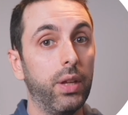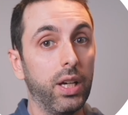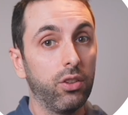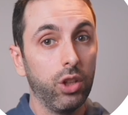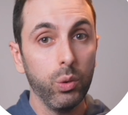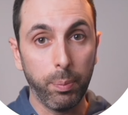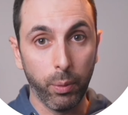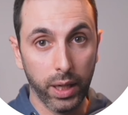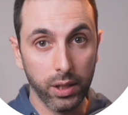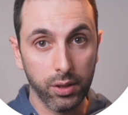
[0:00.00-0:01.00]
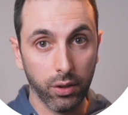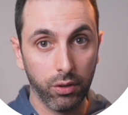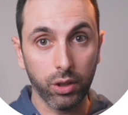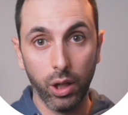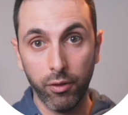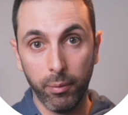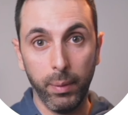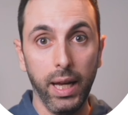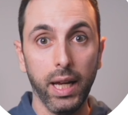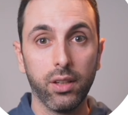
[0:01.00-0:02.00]
there's 2 operations to go
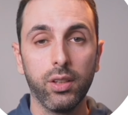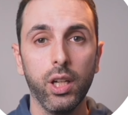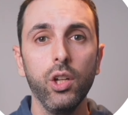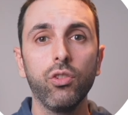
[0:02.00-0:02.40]
from x